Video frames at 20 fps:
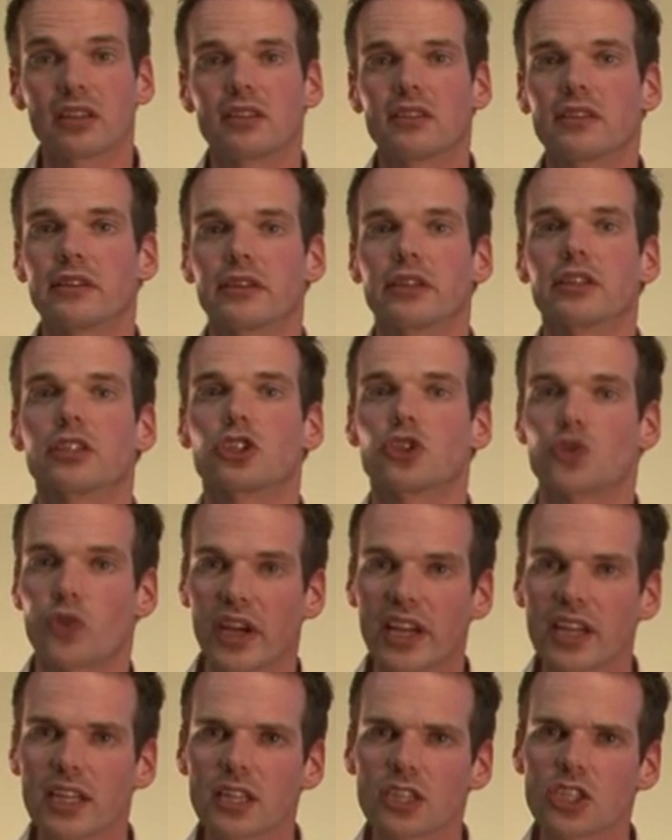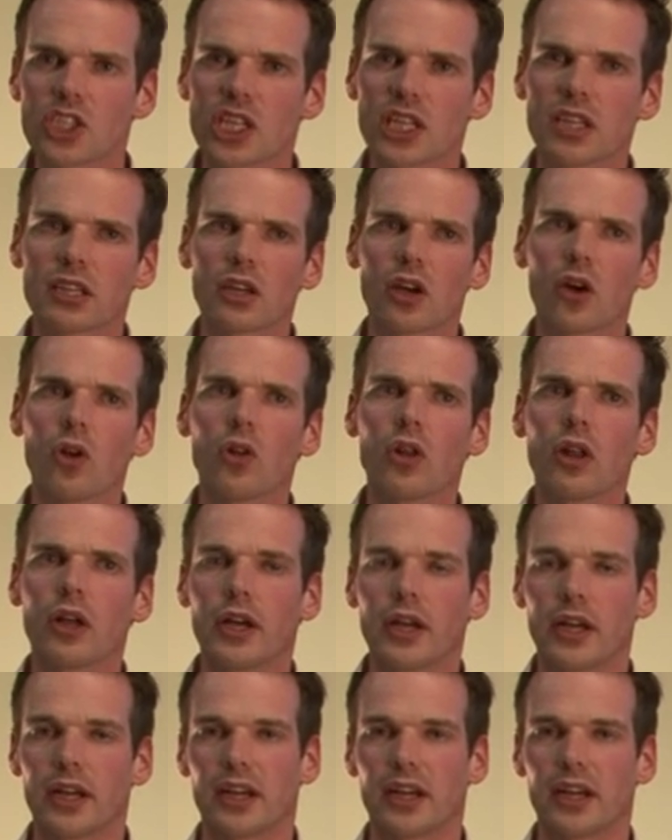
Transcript: The tracking signal